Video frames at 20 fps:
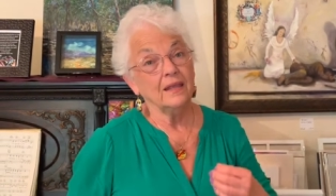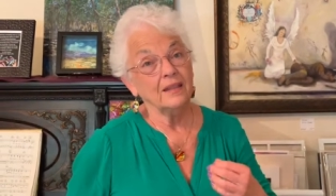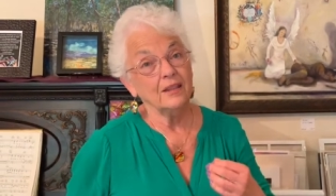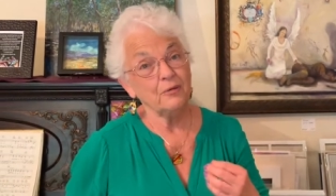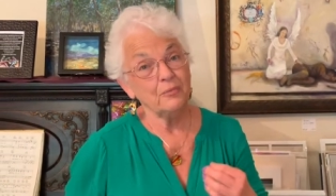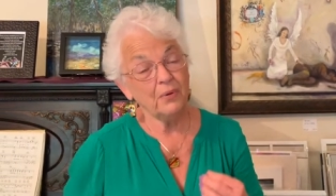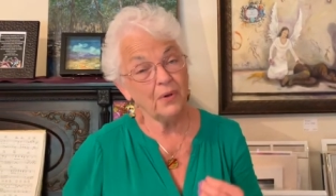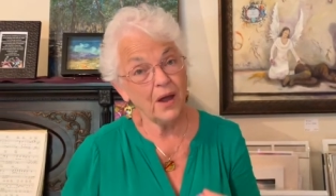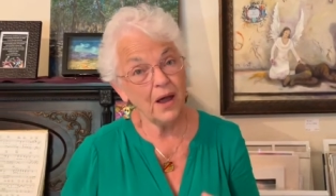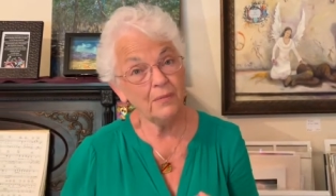The
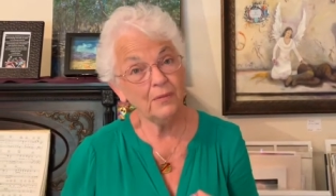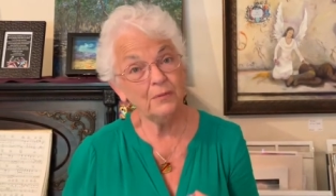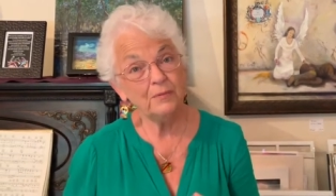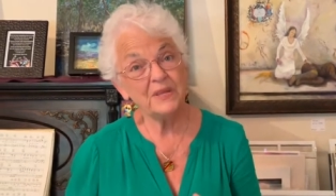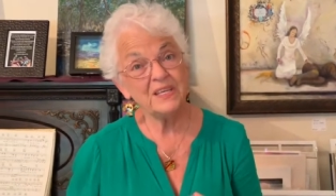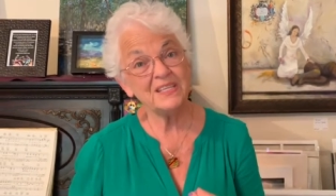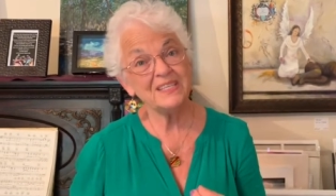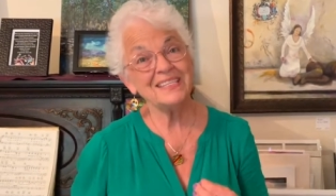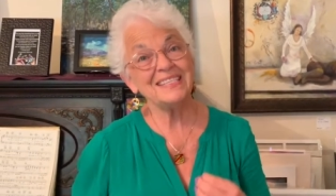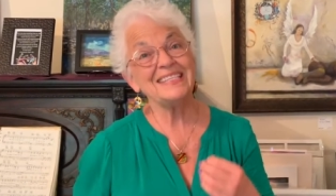problem
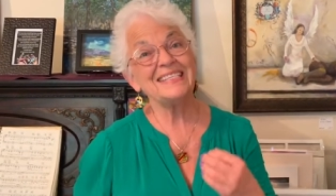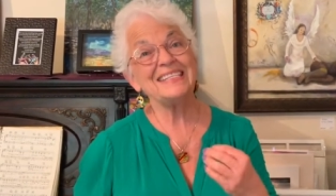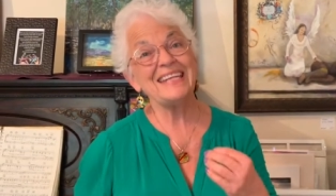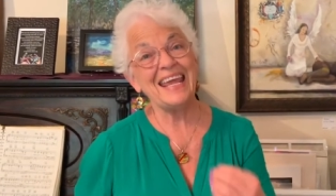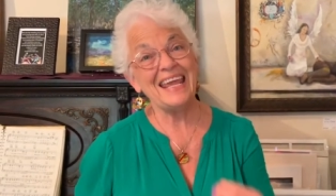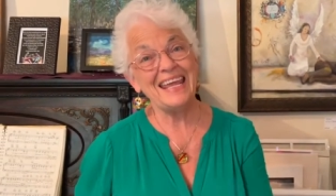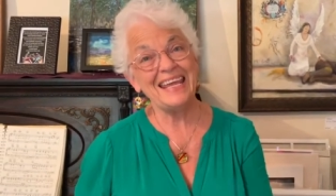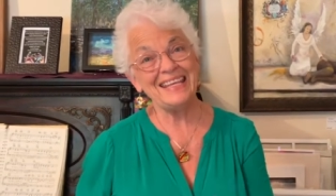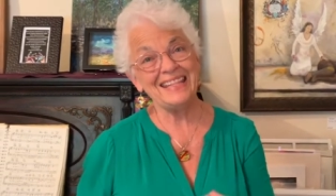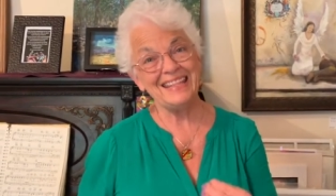is
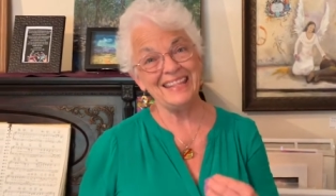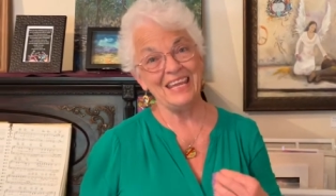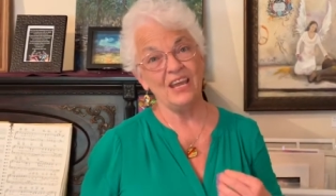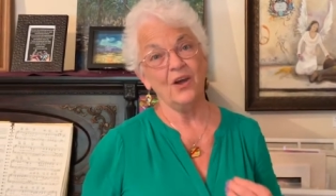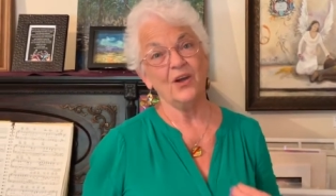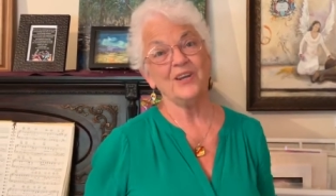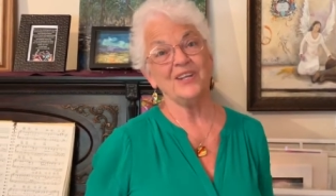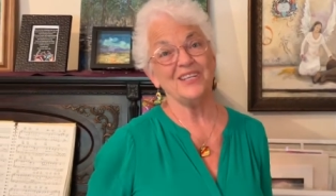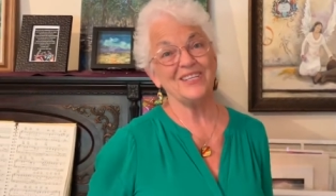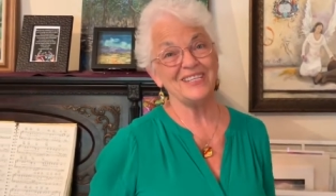staying the
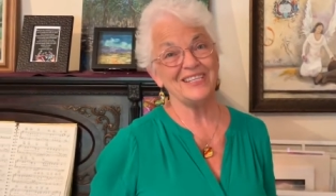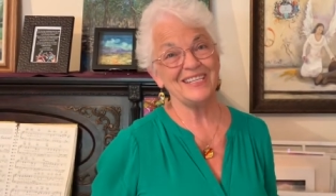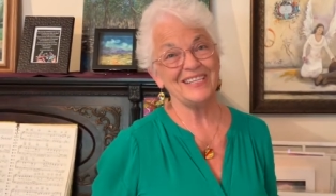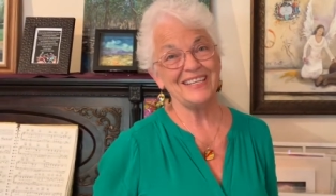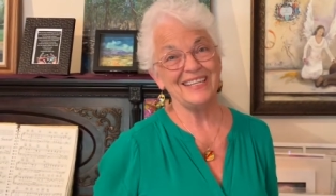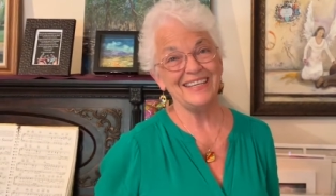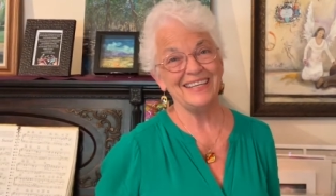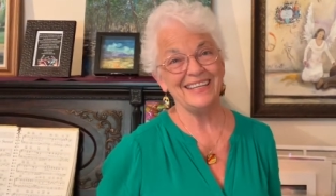artist